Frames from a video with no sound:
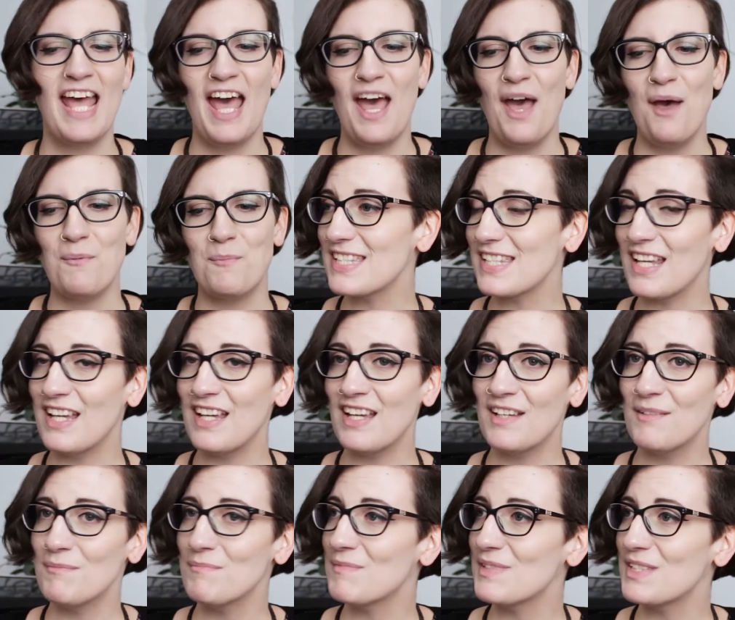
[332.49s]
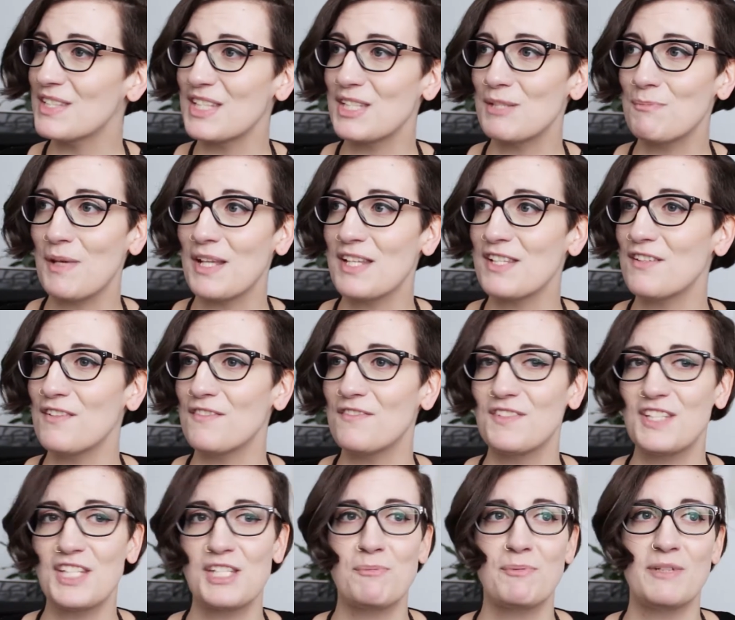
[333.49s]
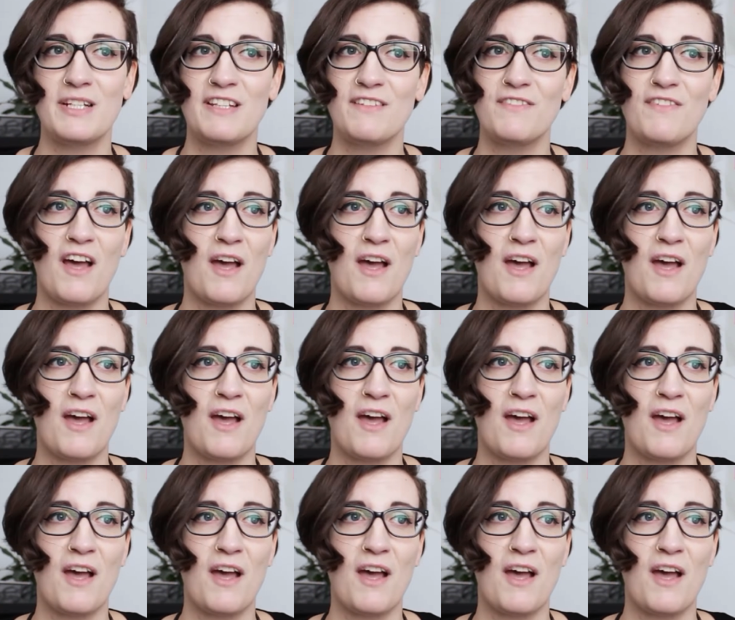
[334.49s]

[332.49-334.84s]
But suspense of disbelief,